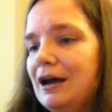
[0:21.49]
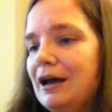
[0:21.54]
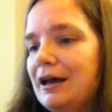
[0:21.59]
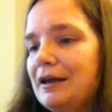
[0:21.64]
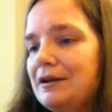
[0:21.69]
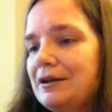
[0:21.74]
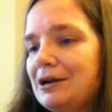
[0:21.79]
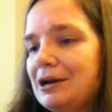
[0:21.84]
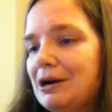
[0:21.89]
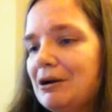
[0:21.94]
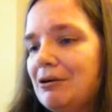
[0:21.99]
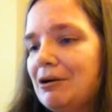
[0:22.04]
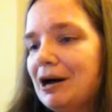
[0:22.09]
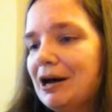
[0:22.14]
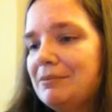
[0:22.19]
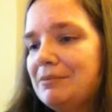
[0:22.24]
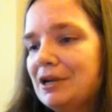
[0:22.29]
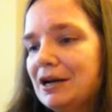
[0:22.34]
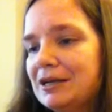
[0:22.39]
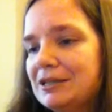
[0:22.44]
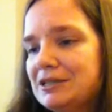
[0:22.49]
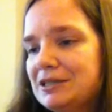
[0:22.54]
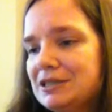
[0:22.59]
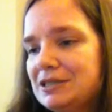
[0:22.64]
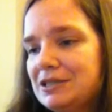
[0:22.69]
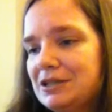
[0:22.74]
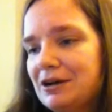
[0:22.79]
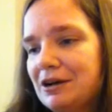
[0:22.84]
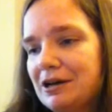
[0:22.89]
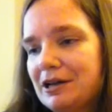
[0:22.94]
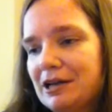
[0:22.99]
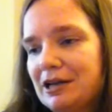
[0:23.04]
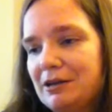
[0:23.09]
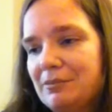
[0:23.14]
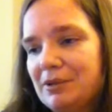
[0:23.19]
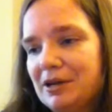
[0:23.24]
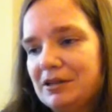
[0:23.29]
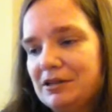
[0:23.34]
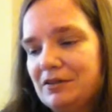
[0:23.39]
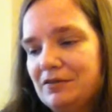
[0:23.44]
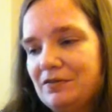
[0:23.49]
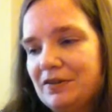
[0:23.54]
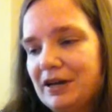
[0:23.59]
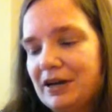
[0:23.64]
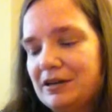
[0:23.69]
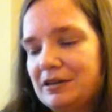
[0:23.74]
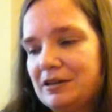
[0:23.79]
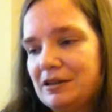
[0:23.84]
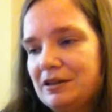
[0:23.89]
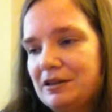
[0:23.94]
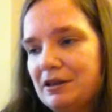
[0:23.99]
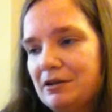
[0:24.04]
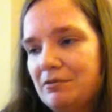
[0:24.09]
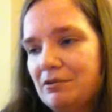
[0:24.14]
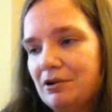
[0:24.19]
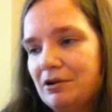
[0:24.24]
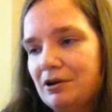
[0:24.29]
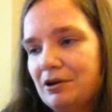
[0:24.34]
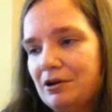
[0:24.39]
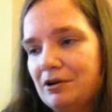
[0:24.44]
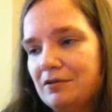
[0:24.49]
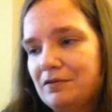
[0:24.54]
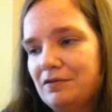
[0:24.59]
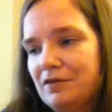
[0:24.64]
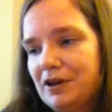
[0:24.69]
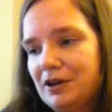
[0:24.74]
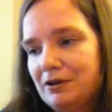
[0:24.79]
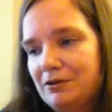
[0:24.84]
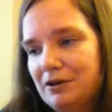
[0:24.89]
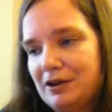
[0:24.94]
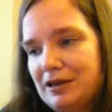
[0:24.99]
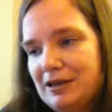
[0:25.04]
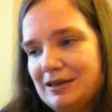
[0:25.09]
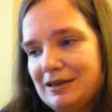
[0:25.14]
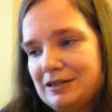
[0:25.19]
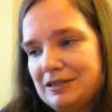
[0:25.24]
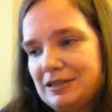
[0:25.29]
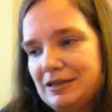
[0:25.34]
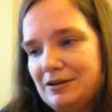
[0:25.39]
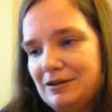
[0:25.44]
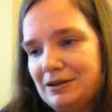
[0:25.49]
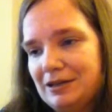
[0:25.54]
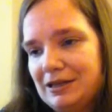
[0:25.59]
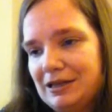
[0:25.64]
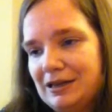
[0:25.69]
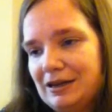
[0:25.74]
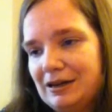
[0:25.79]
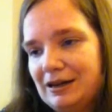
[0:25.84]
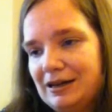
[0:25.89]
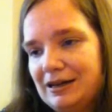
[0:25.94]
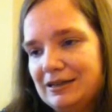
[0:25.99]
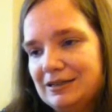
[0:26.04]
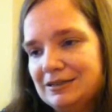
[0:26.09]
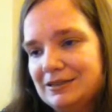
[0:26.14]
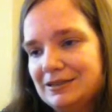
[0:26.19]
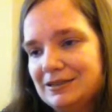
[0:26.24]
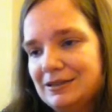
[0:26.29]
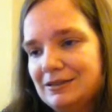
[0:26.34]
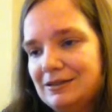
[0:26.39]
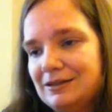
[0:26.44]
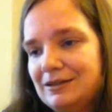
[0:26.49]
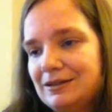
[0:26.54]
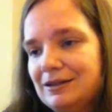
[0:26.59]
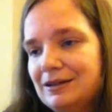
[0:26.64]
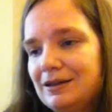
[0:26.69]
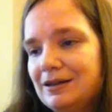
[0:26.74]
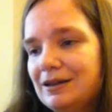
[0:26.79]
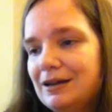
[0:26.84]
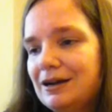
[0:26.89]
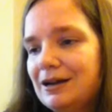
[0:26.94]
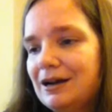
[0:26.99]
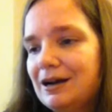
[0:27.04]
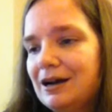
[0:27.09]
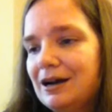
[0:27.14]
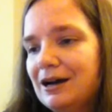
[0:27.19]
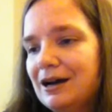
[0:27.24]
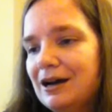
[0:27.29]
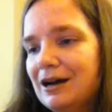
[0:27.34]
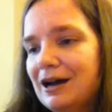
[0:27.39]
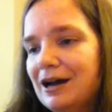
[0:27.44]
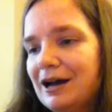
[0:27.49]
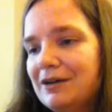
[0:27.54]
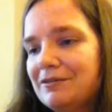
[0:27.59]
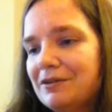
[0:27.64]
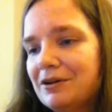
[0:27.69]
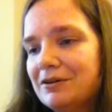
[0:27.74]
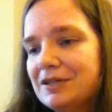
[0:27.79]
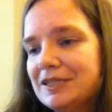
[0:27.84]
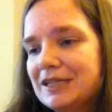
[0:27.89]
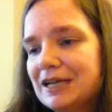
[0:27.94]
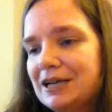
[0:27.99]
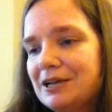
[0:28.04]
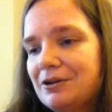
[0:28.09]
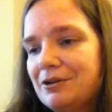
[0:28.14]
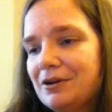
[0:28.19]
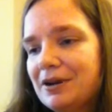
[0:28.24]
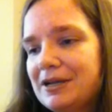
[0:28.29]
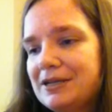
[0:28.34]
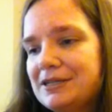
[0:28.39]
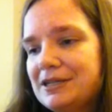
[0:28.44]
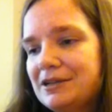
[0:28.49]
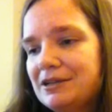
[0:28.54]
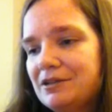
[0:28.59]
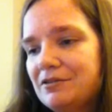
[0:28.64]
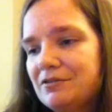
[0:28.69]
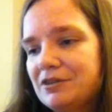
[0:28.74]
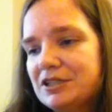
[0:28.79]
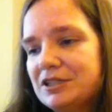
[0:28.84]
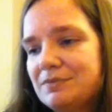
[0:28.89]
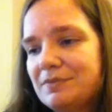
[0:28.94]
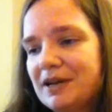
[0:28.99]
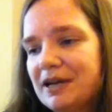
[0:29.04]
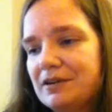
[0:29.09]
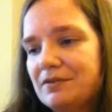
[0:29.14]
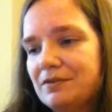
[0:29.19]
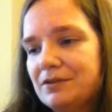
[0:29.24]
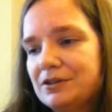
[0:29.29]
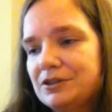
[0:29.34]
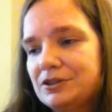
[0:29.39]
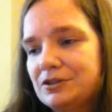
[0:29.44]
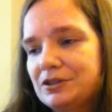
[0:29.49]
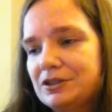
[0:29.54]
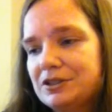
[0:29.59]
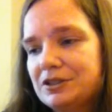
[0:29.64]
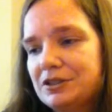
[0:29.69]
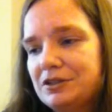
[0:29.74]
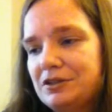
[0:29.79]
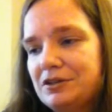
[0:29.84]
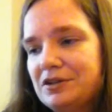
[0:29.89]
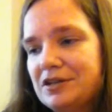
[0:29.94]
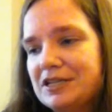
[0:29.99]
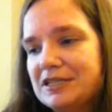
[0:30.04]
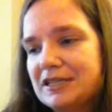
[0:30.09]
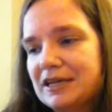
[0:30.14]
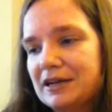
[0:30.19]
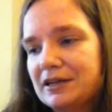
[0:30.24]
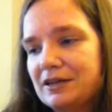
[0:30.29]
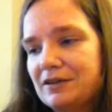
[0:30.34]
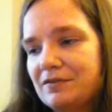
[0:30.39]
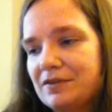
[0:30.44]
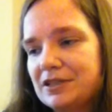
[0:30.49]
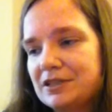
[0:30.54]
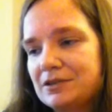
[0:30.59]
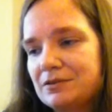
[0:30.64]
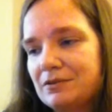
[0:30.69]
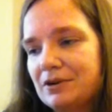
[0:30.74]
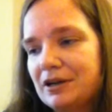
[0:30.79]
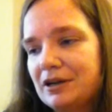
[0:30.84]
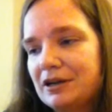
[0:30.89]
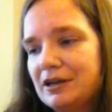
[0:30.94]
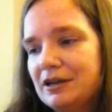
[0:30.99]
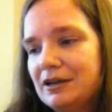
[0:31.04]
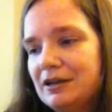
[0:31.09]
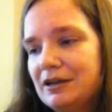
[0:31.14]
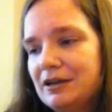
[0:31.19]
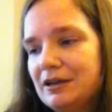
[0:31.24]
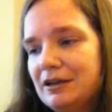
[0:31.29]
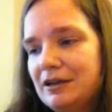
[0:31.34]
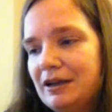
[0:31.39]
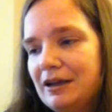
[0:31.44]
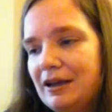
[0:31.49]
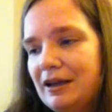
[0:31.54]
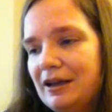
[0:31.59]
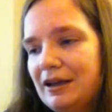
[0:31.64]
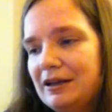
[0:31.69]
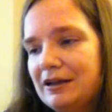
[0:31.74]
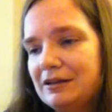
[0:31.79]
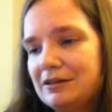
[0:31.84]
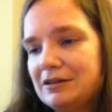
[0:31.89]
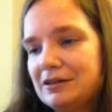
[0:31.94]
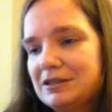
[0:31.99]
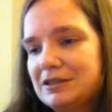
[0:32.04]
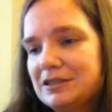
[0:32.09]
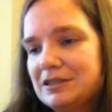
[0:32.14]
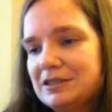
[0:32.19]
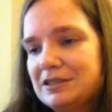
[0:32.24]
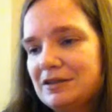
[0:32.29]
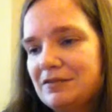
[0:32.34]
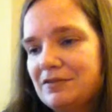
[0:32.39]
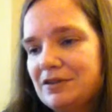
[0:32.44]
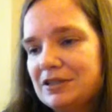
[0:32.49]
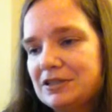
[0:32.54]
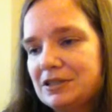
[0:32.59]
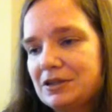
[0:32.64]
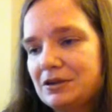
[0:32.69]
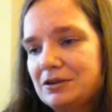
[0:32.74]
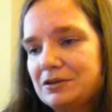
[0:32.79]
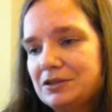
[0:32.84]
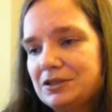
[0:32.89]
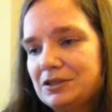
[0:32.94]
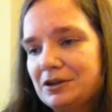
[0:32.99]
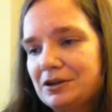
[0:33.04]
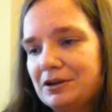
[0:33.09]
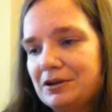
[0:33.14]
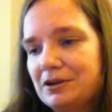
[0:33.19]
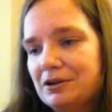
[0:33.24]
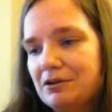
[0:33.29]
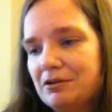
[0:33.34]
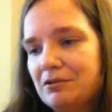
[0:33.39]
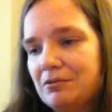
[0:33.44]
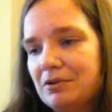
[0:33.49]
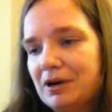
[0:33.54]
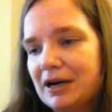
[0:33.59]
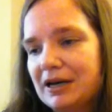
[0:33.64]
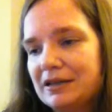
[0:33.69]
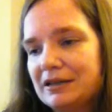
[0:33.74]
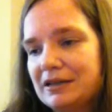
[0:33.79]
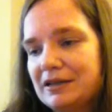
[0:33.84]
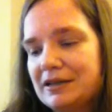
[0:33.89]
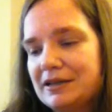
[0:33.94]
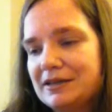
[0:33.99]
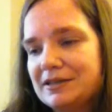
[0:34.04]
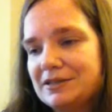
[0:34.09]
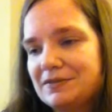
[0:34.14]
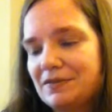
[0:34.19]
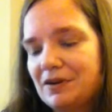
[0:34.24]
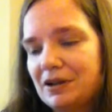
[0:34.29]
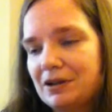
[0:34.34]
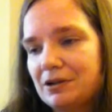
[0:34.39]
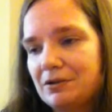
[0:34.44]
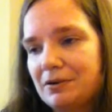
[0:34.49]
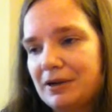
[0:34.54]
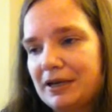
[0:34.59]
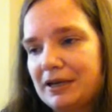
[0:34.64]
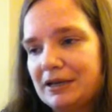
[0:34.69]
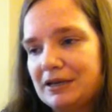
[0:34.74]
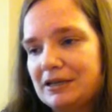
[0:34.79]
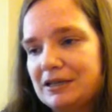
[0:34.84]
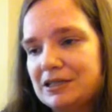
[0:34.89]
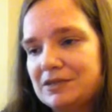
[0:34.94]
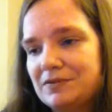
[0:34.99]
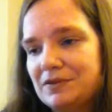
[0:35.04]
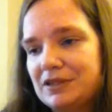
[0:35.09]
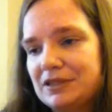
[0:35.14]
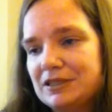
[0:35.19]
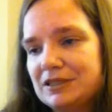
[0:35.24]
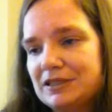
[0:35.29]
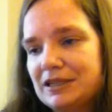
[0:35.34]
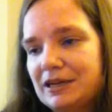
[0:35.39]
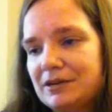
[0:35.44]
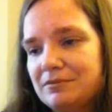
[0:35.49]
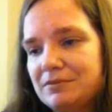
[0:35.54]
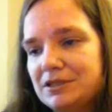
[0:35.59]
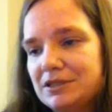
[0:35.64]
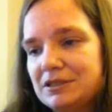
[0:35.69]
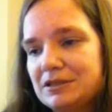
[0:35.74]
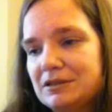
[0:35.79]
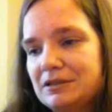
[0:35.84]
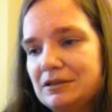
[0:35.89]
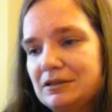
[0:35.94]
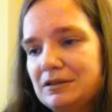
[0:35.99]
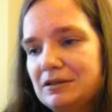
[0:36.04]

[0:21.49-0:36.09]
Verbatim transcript: And no, I'm not just talking about the fact that they were all very easy on the eyes. I've always had a great deal of respect for George Clooney's activist work and it looks as if his co-star Noah Wyle is following in his footsteps.